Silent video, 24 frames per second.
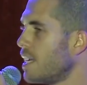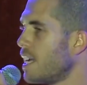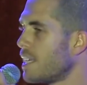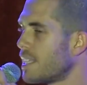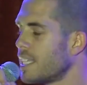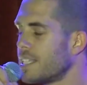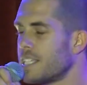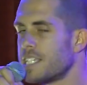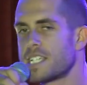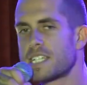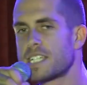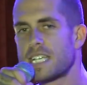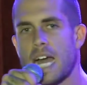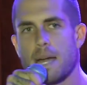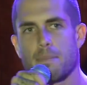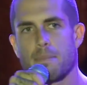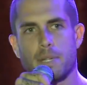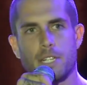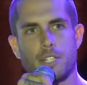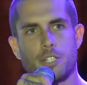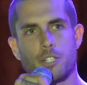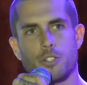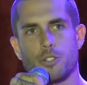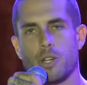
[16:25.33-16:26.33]
that this is
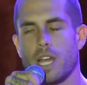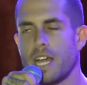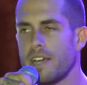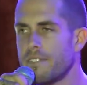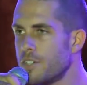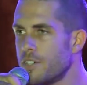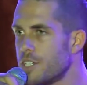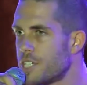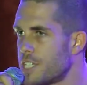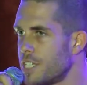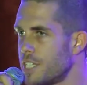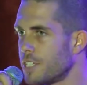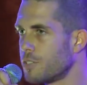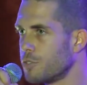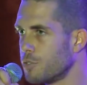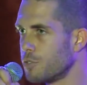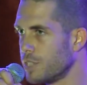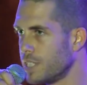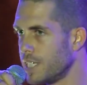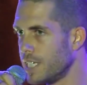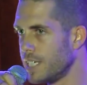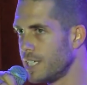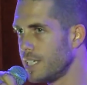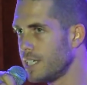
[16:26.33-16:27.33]
happening to every single
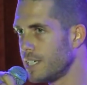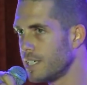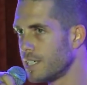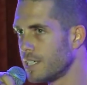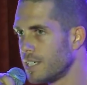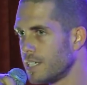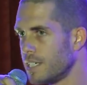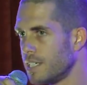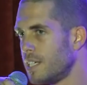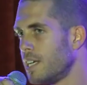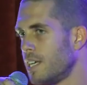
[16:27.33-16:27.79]
year.